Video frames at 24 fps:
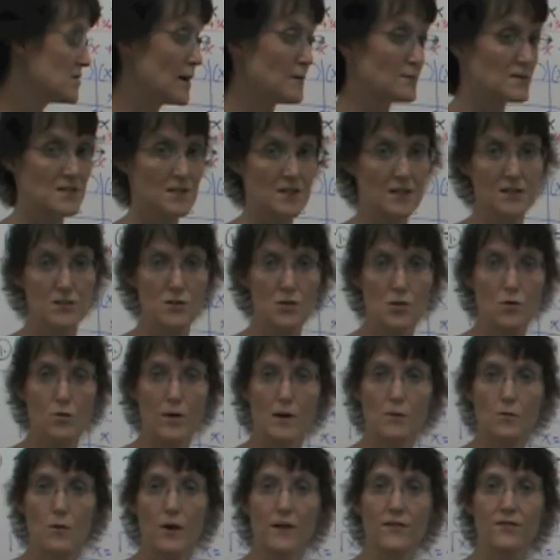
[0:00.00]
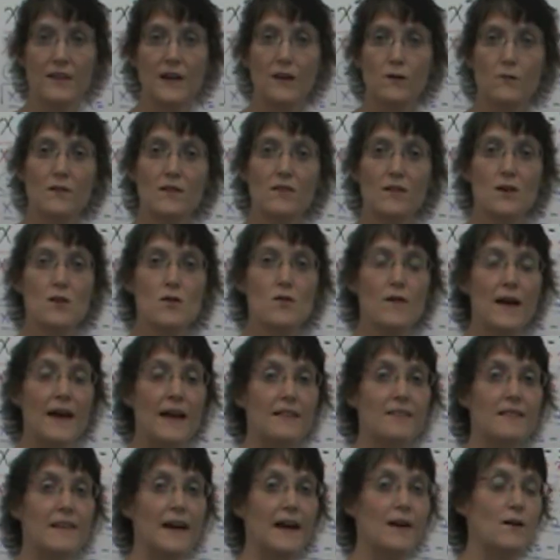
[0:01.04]
so I'm just going to do one more thing with you,
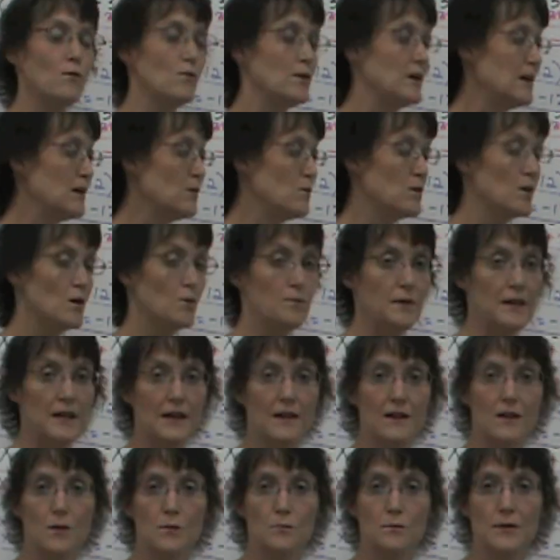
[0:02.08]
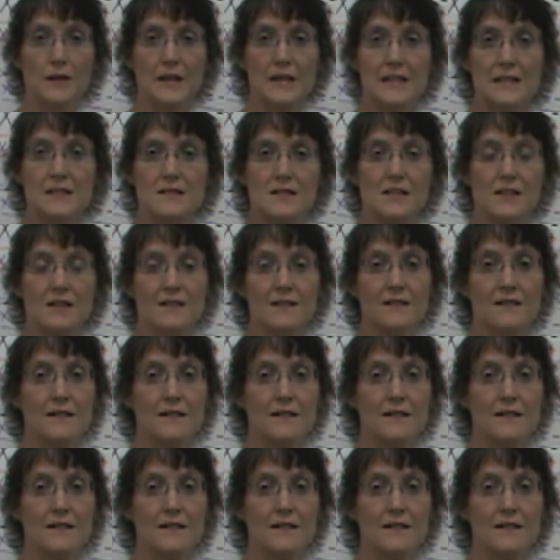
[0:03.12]
and then we will be complete.